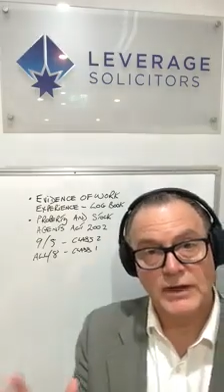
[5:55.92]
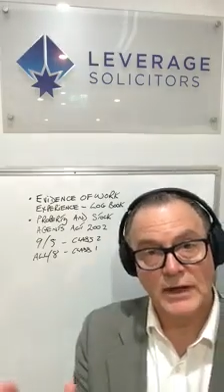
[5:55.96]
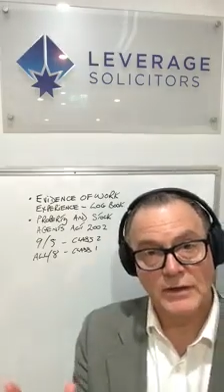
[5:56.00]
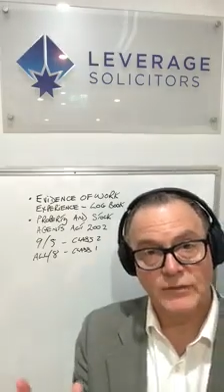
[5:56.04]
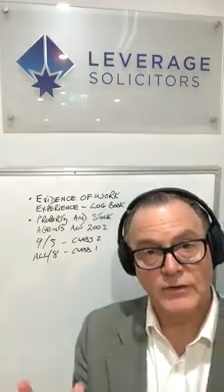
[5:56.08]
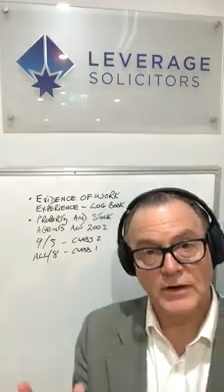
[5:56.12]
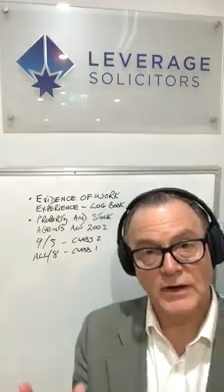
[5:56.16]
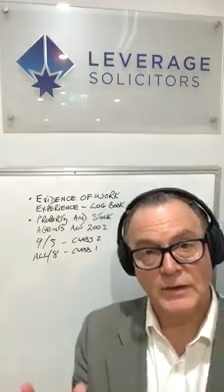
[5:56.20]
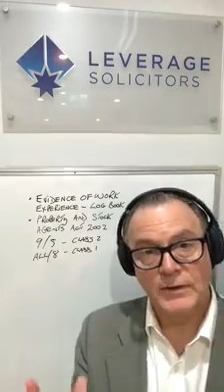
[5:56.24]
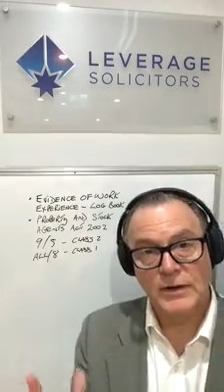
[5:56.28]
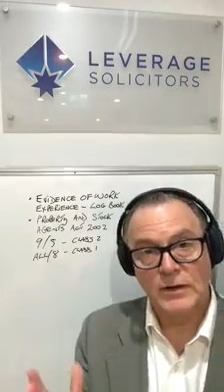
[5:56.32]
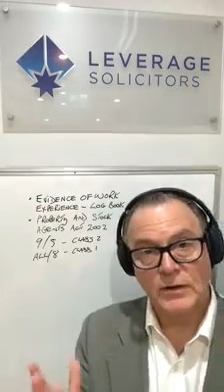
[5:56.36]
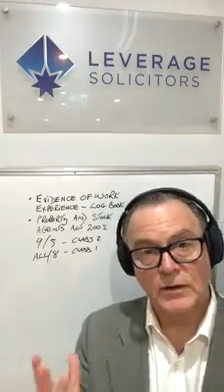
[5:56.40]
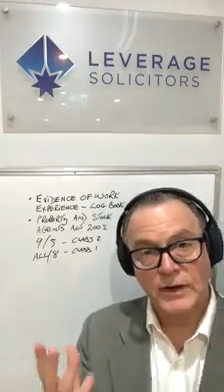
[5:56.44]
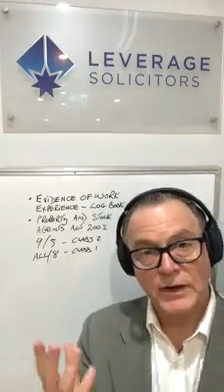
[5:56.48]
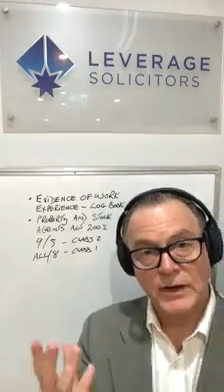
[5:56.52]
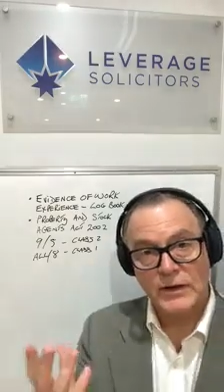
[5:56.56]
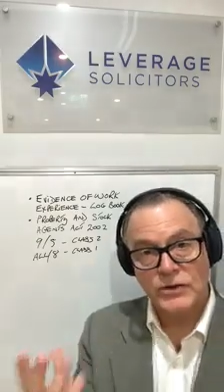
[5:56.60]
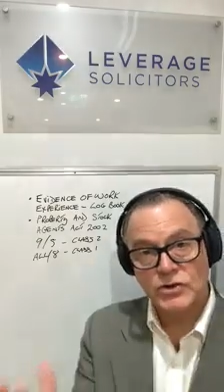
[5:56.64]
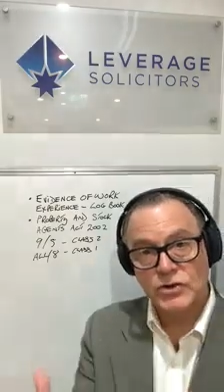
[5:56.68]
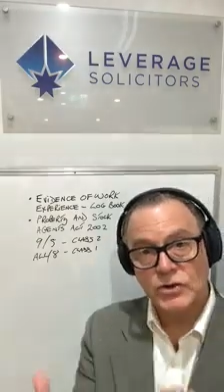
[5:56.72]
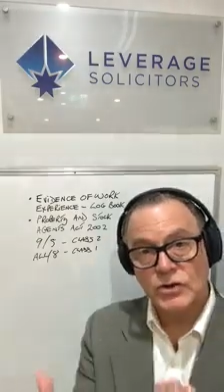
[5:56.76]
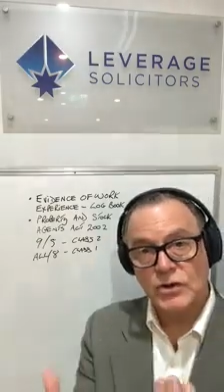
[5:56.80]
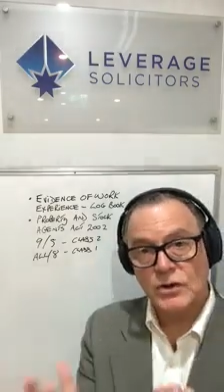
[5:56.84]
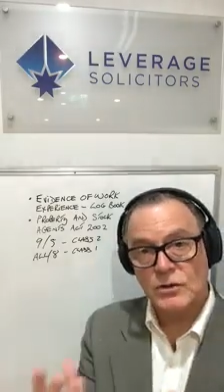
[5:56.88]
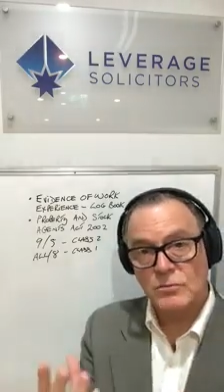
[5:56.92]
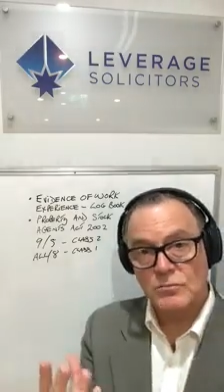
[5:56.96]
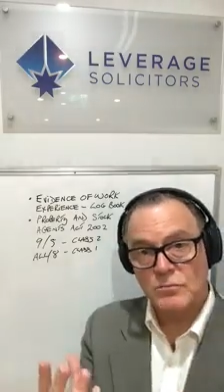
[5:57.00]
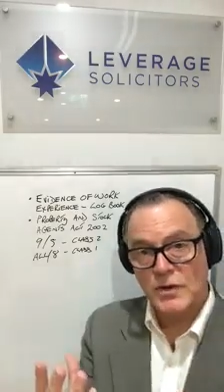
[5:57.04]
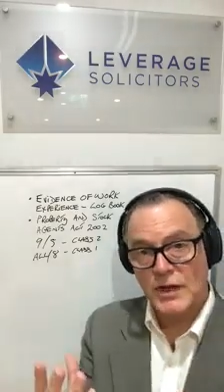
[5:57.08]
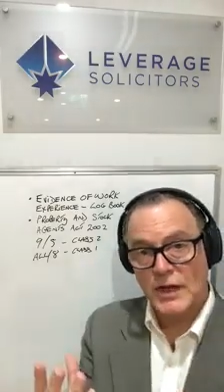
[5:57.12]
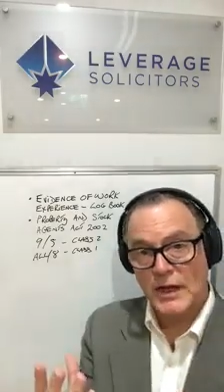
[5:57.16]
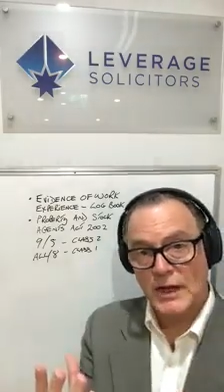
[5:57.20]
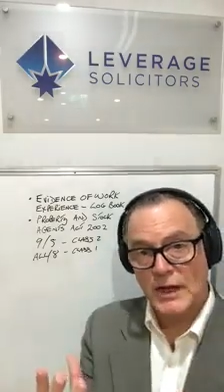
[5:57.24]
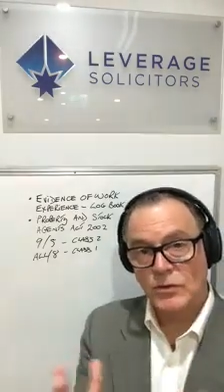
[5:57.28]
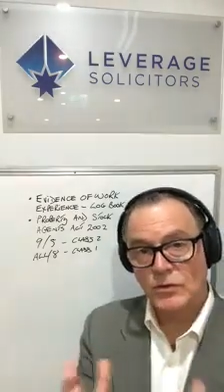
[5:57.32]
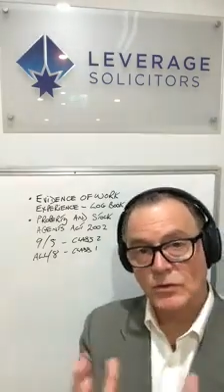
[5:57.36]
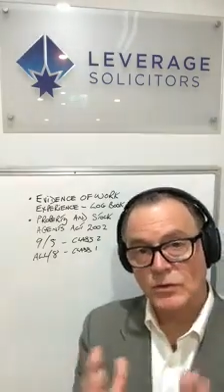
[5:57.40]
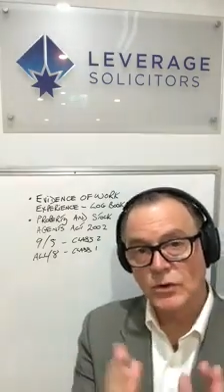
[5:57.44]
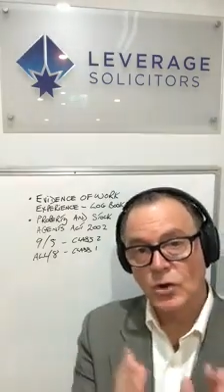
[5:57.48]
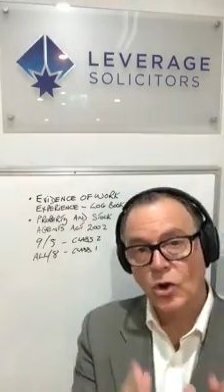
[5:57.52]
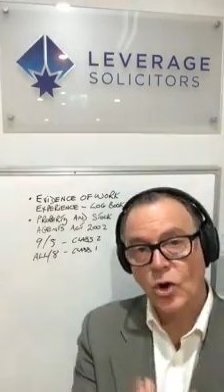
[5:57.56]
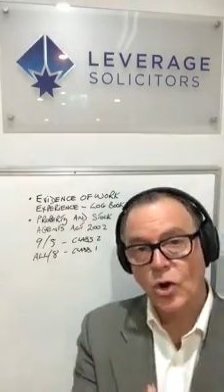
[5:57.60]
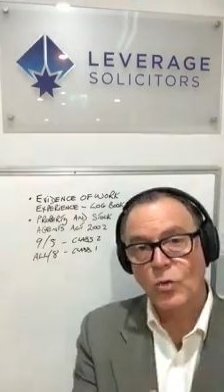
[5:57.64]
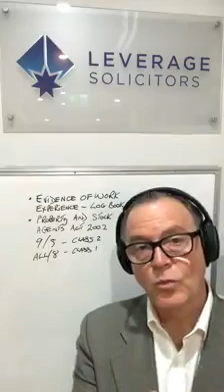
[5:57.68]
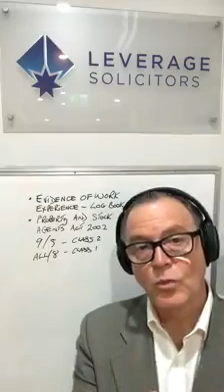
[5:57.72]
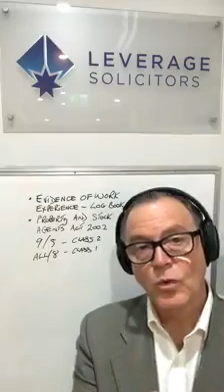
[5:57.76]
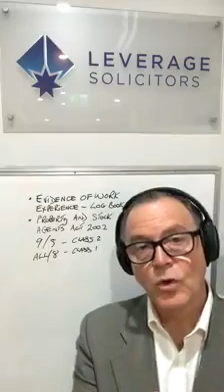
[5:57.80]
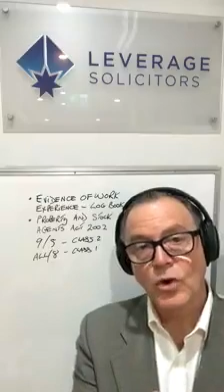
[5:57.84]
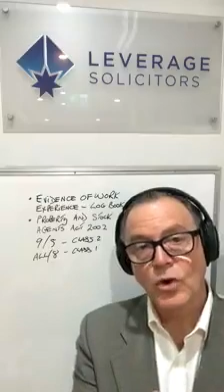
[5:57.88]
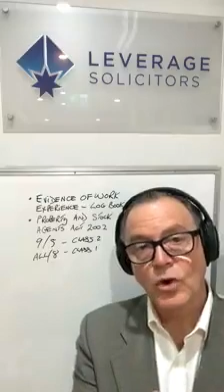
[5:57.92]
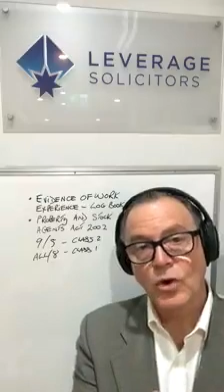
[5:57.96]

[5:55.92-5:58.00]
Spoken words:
the sign-off.